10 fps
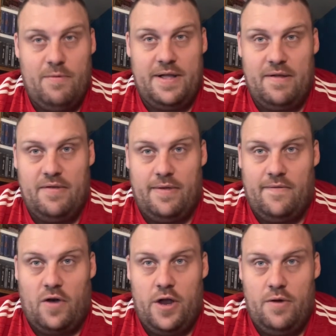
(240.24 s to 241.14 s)
down to the
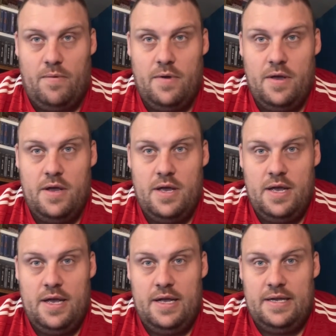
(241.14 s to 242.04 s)
final
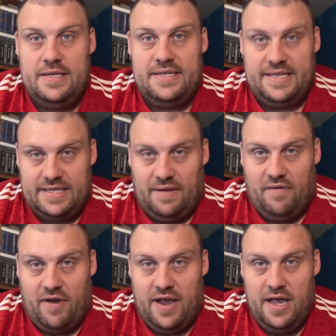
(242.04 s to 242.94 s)

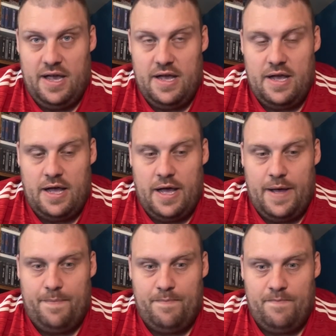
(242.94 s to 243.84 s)
63. Hoping